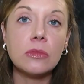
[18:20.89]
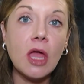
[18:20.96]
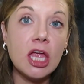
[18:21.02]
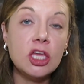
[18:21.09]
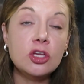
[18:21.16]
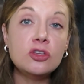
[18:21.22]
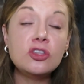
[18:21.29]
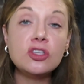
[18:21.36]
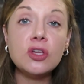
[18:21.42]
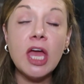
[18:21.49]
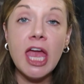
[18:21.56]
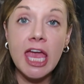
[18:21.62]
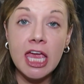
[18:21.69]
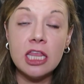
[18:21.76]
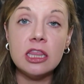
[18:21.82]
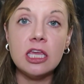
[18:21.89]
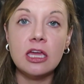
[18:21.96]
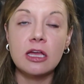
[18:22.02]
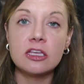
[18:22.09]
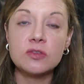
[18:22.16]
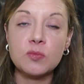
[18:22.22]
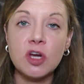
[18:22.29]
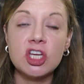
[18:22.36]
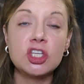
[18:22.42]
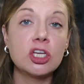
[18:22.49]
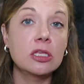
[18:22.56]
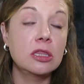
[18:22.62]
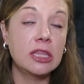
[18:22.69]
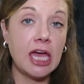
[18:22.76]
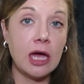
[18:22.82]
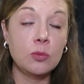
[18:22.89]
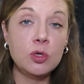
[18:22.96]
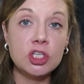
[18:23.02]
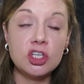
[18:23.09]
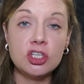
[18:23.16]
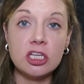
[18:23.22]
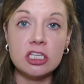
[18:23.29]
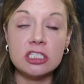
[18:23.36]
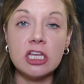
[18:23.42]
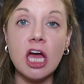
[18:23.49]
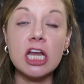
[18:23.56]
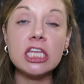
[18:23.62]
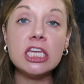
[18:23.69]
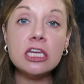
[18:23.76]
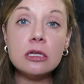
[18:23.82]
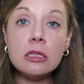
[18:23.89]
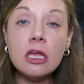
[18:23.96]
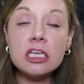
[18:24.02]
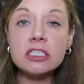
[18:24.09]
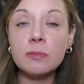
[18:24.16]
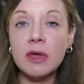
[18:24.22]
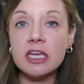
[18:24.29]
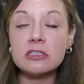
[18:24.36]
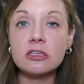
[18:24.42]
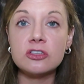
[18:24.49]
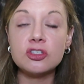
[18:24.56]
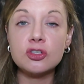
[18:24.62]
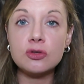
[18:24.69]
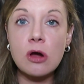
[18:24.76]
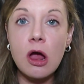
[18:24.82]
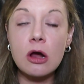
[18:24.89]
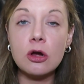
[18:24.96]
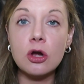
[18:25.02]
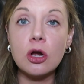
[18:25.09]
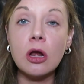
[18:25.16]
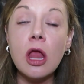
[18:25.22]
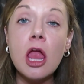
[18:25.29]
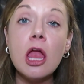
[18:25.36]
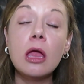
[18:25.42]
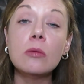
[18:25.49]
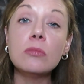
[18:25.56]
I used to hate the expression, that which does not kill us makes us stronger,